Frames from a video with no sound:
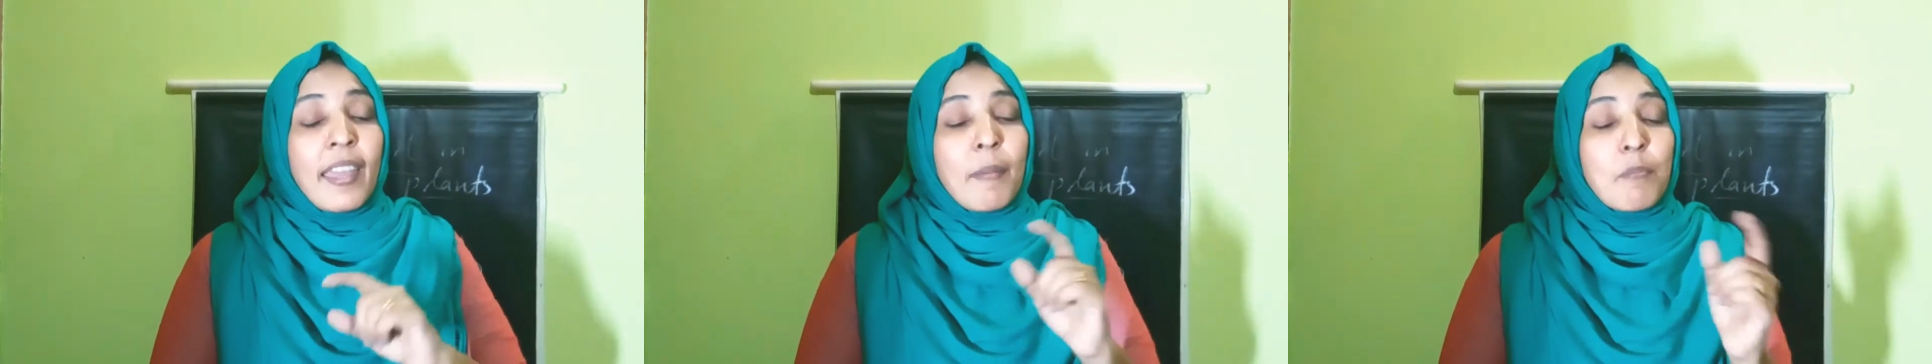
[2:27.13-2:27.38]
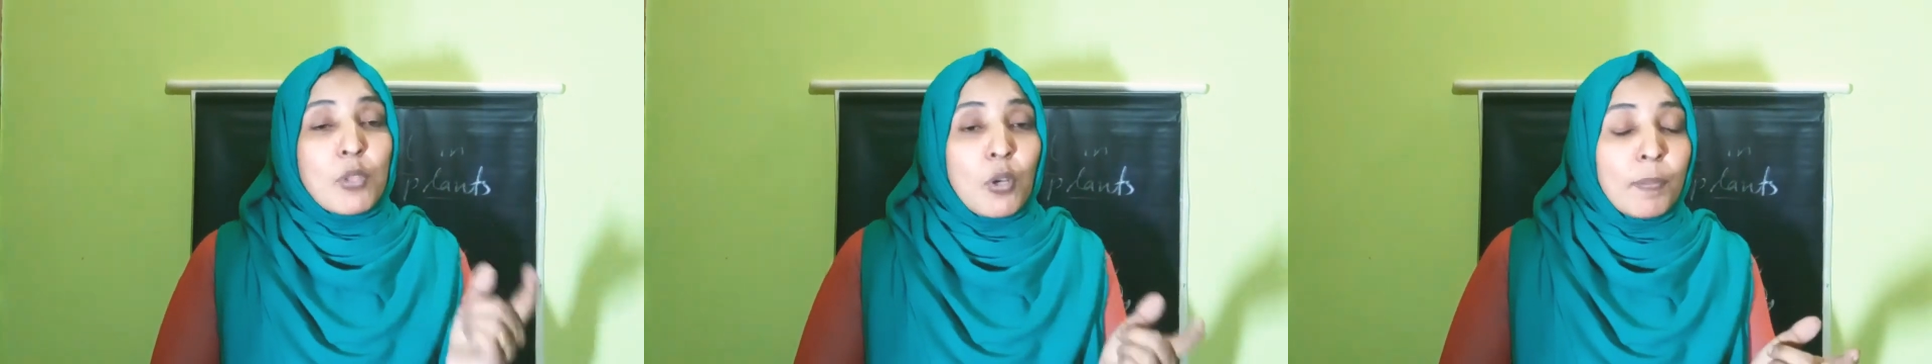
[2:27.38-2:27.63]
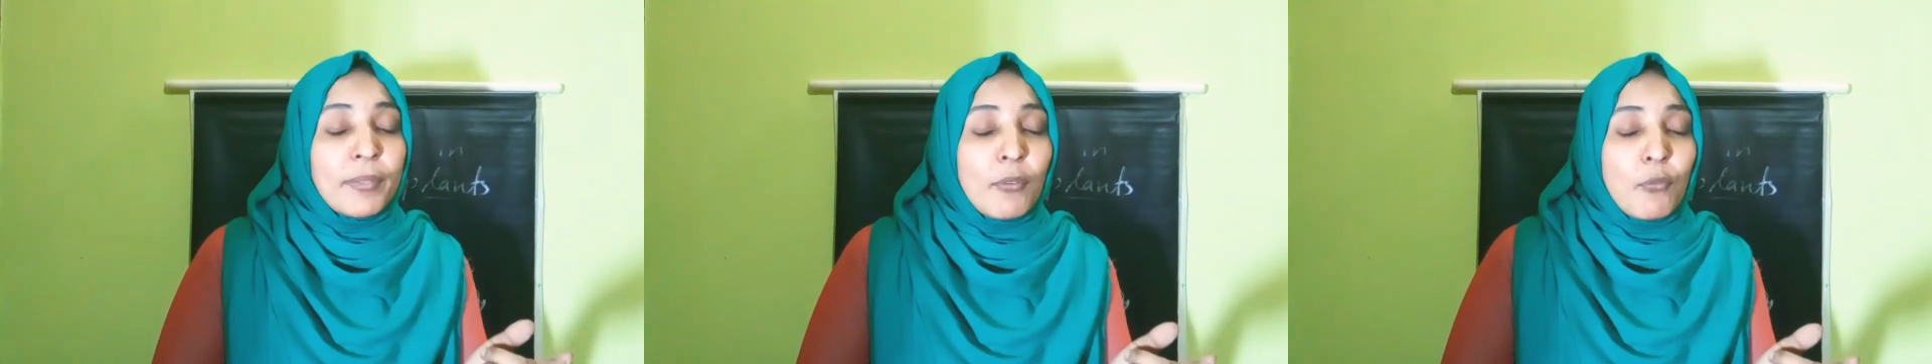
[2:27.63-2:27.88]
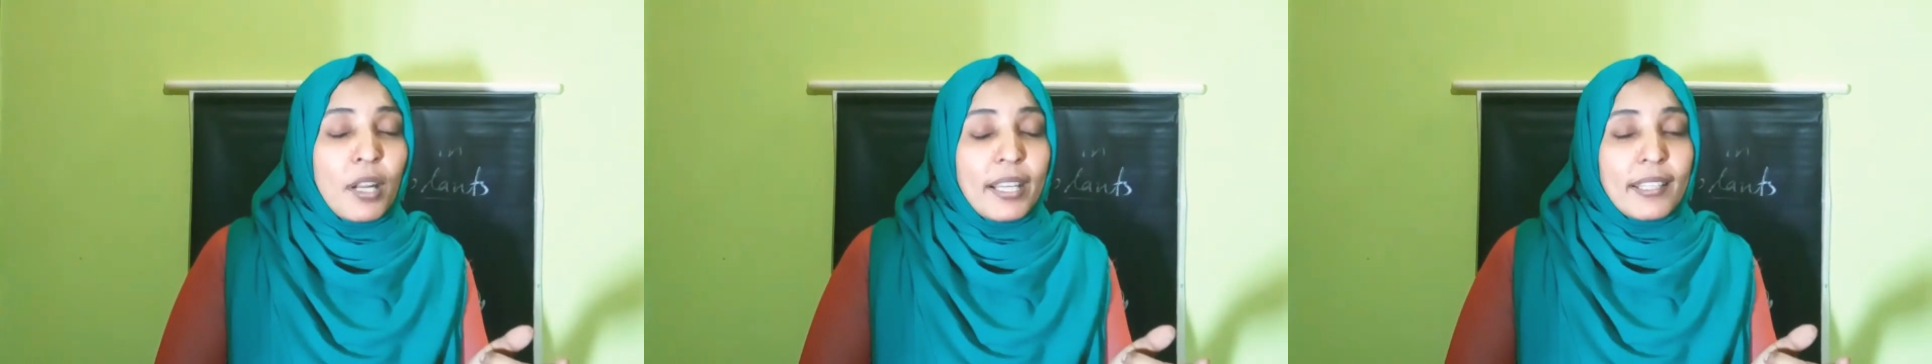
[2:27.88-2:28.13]
absorb the
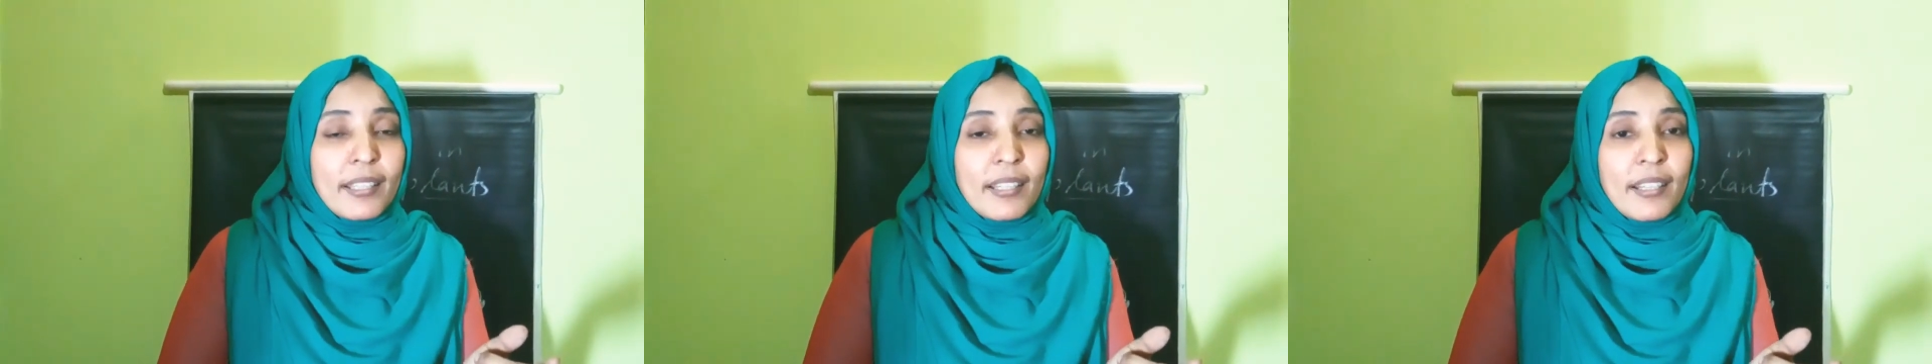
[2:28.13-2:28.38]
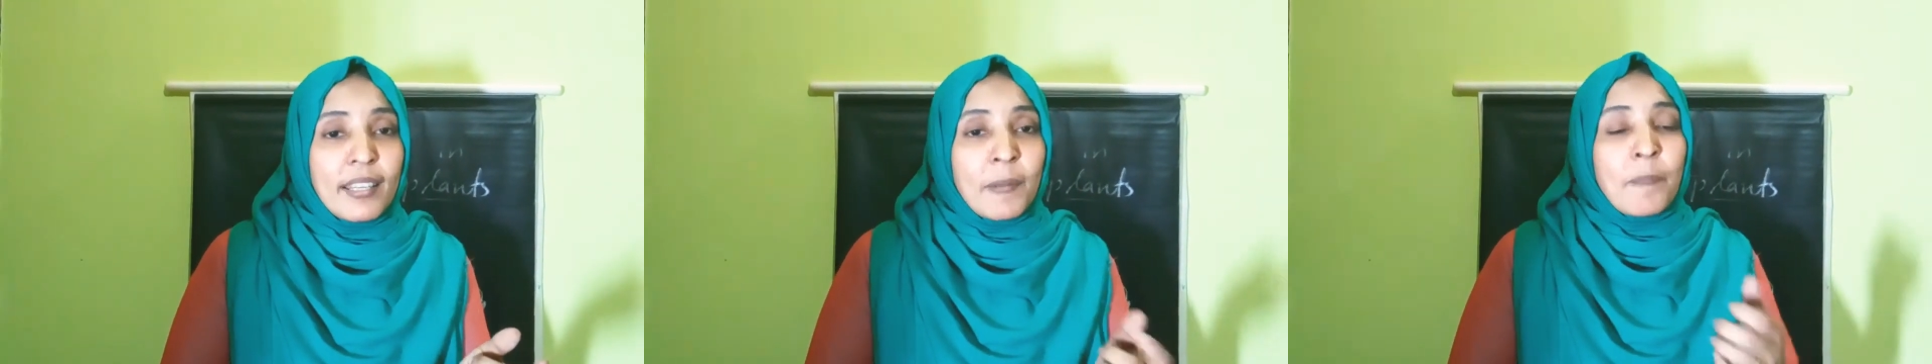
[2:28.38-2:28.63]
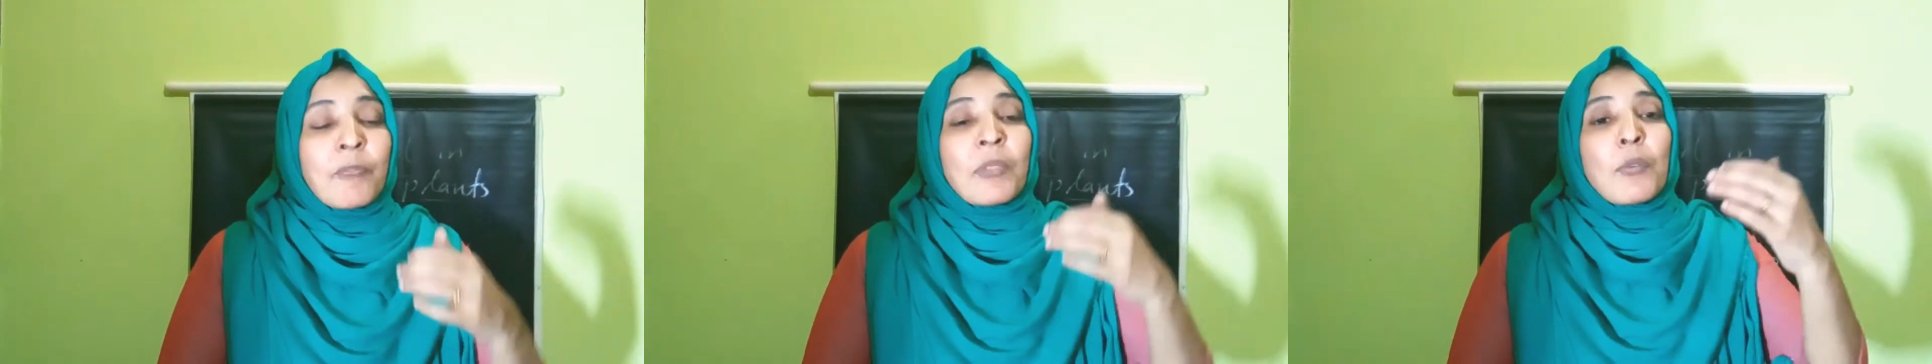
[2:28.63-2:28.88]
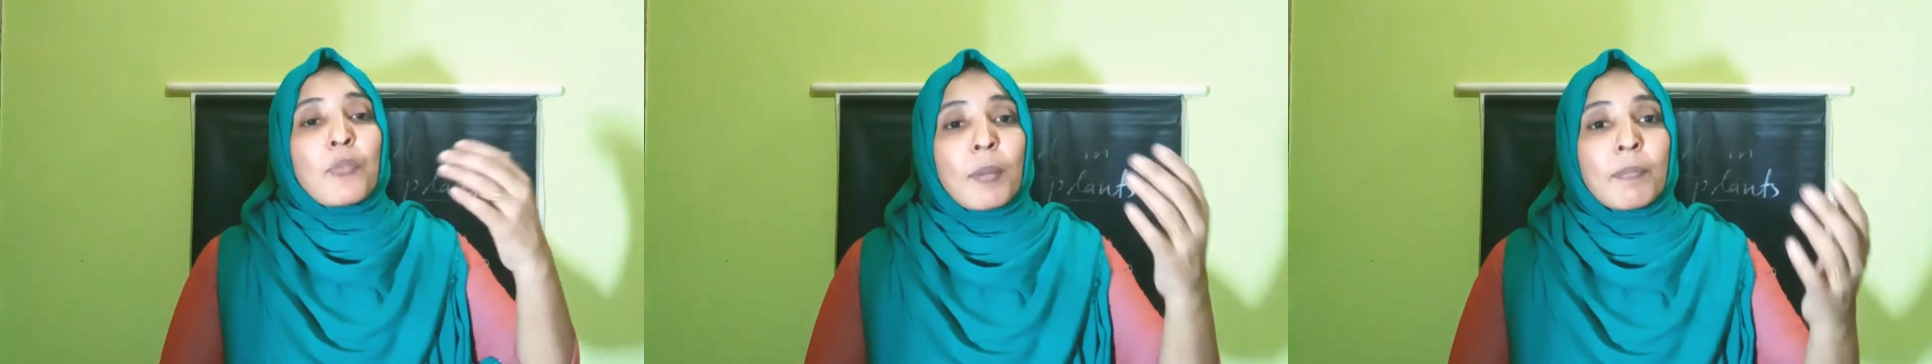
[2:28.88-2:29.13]
water
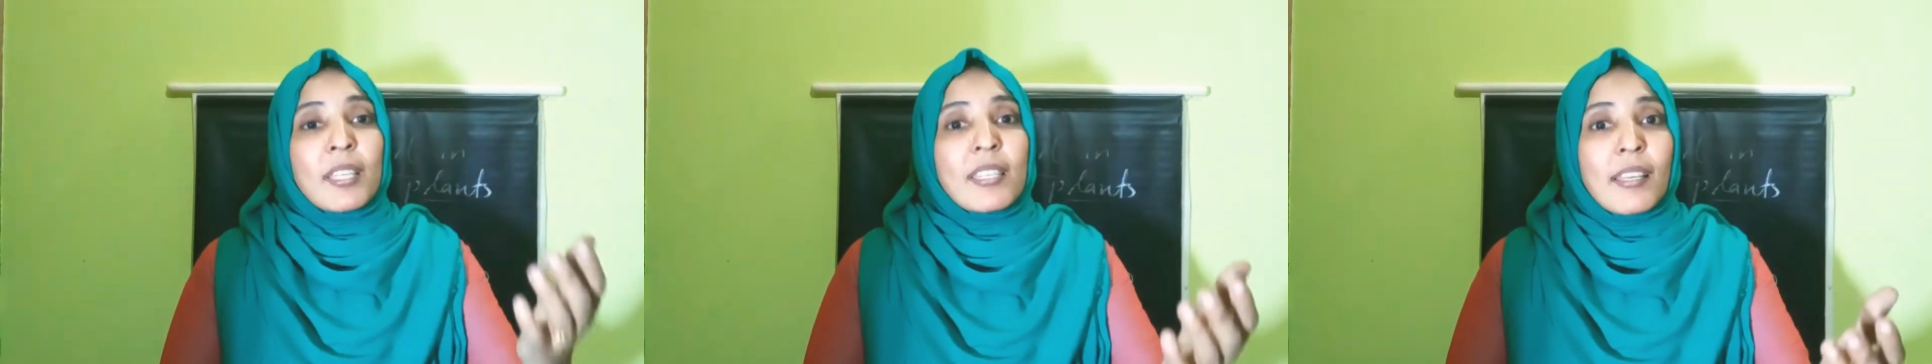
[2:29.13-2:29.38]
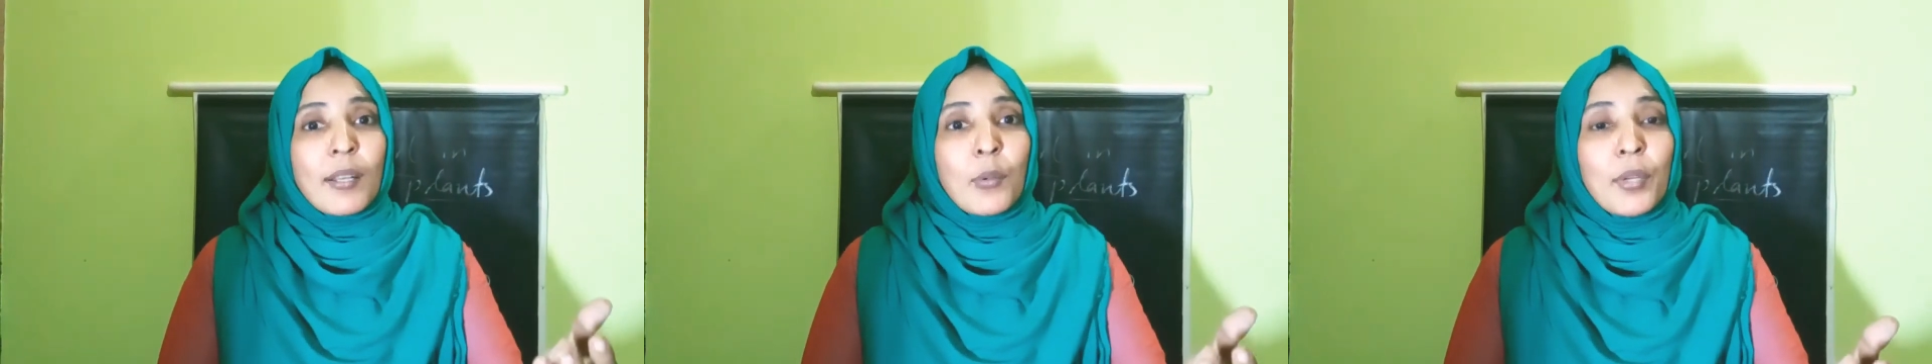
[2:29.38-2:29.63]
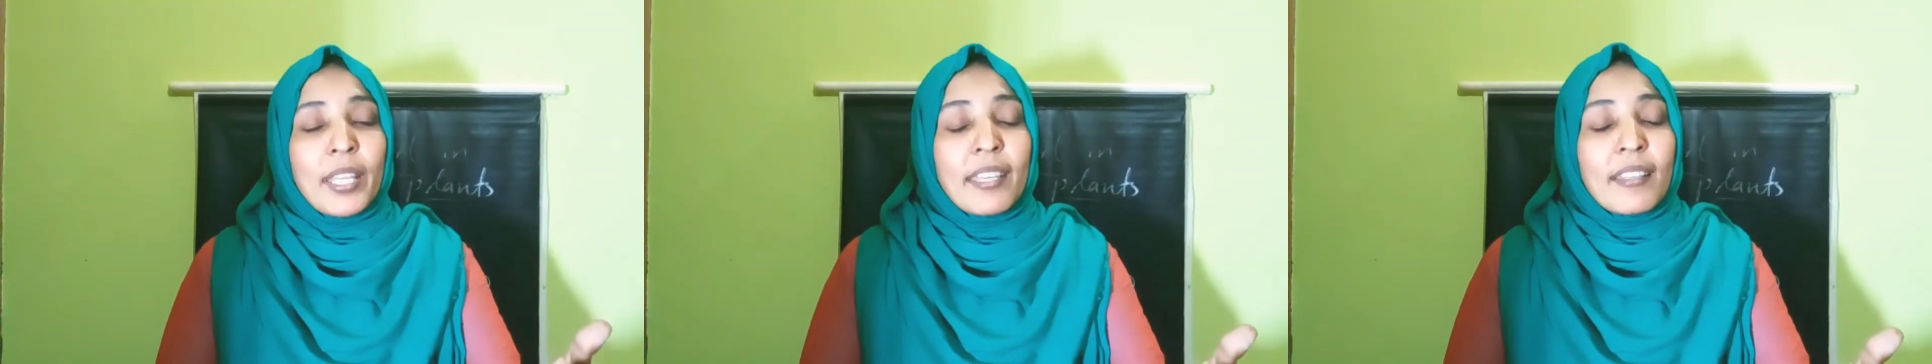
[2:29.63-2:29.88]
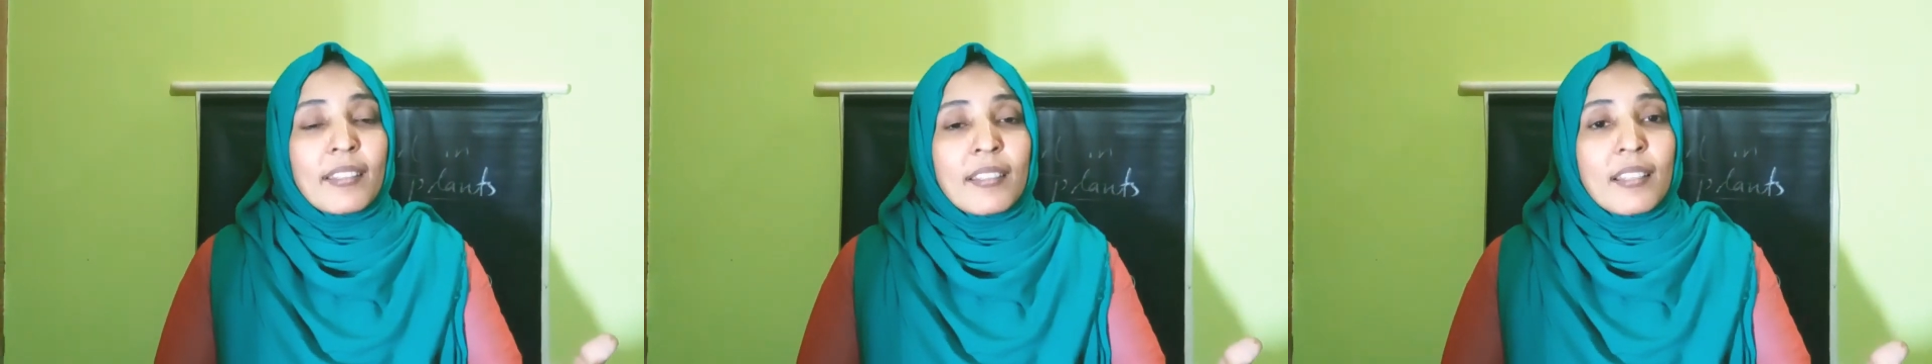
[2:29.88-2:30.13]
from the surrounding